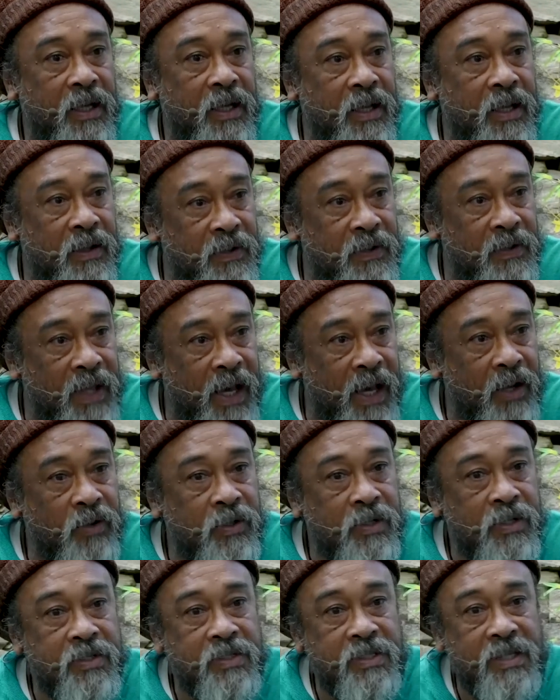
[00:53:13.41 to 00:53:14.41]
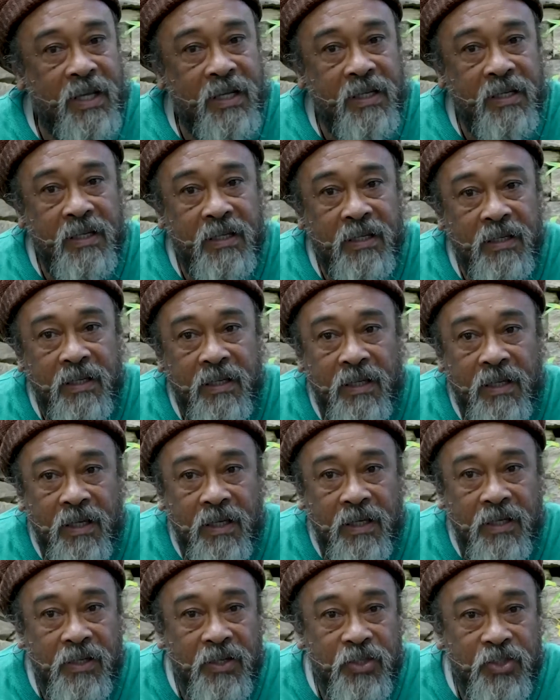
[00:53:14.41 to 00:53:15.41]
in that understanding,
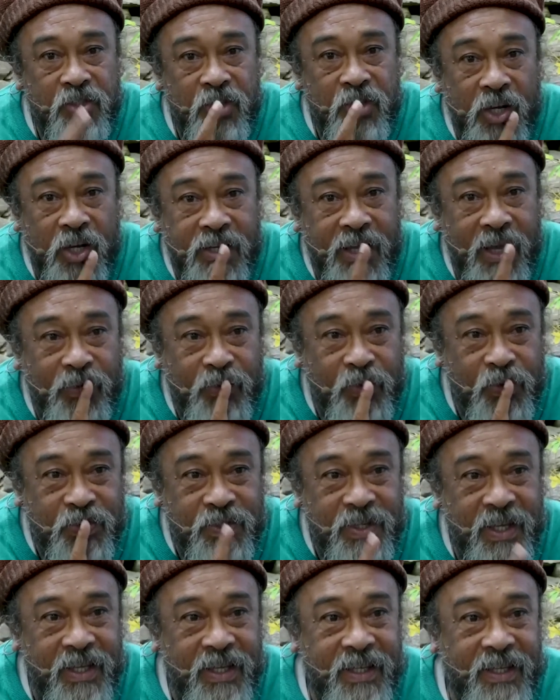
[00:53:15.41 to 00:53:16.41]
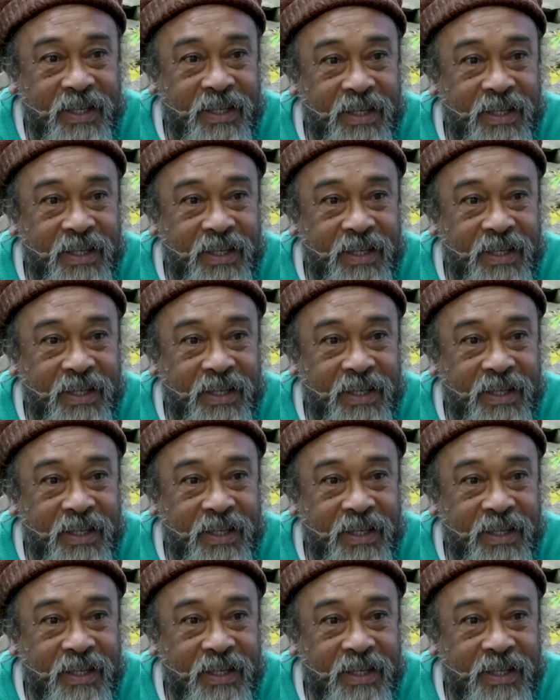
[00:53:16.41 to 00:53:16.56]
does not have to say.